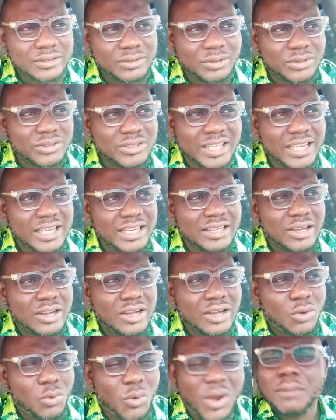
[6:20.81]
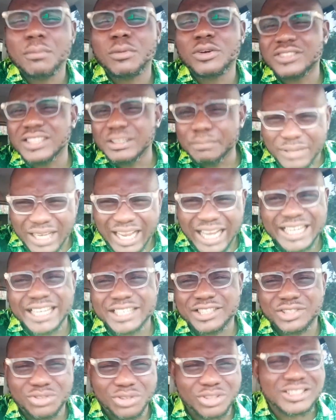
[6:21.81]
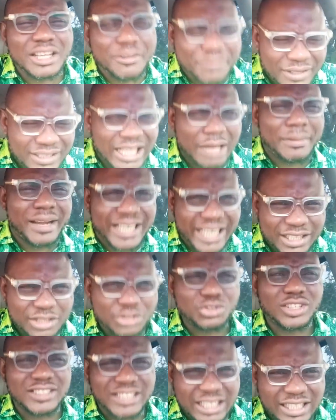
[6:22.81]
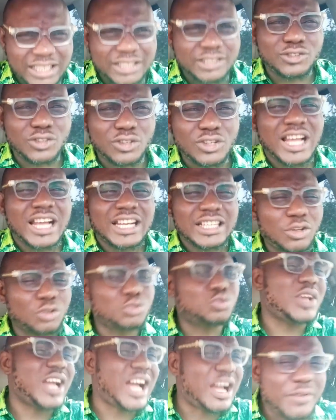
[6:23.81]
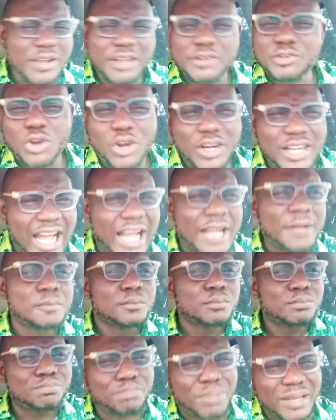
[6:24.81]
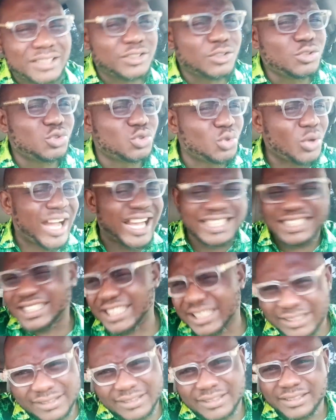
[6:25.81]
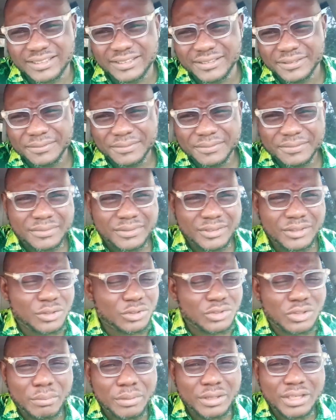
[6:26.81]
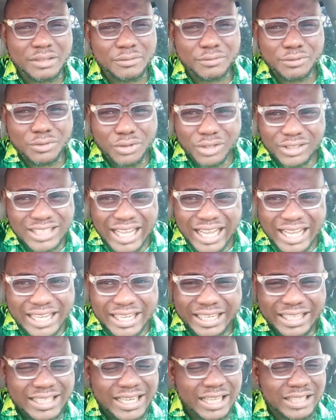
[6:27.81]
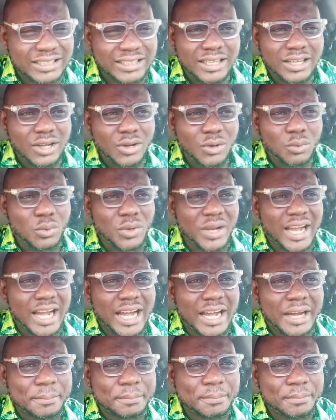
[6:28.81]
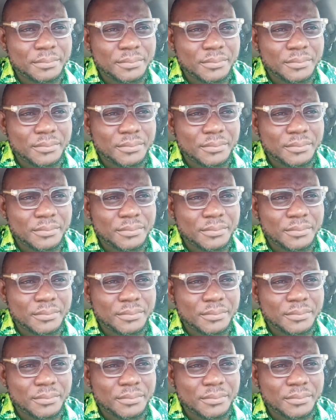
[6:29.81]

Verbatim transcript: to say, why must it be Ada Jesus? Every time Ada Jesus, Ada Jesus. Don't we have any other person to assist? You know, somebody even got angry that we are